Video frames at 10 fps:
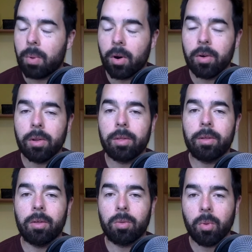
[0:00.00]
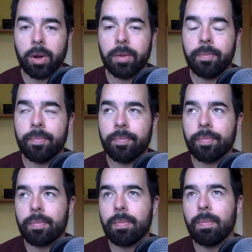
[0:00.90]
pearls to swine,
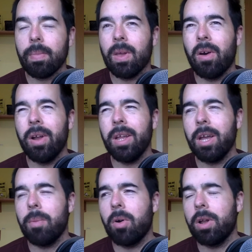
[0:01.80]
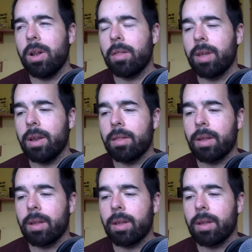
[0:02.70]
I think about it in the sense